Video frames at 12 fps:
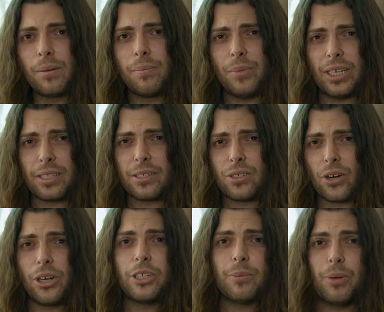but it's
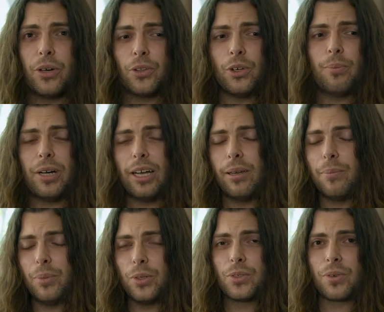Sorry to Bother You by
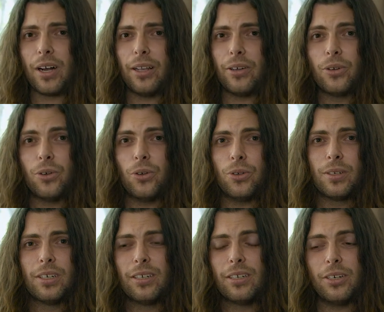Boots Riley, who
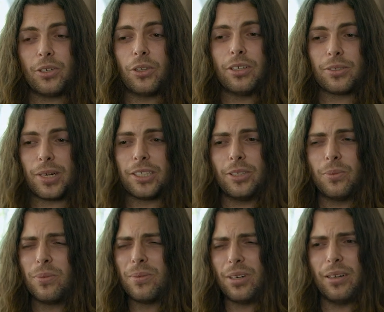has only
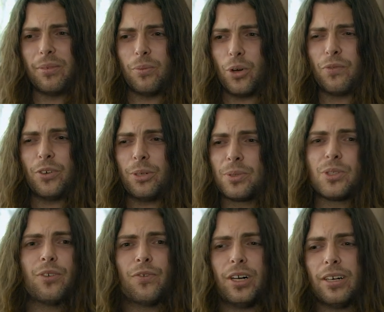directed one film
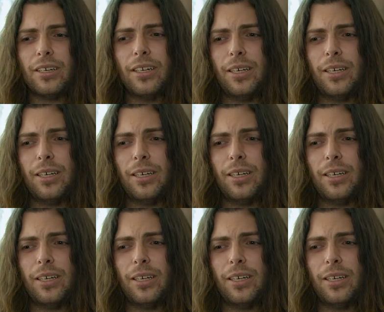so far.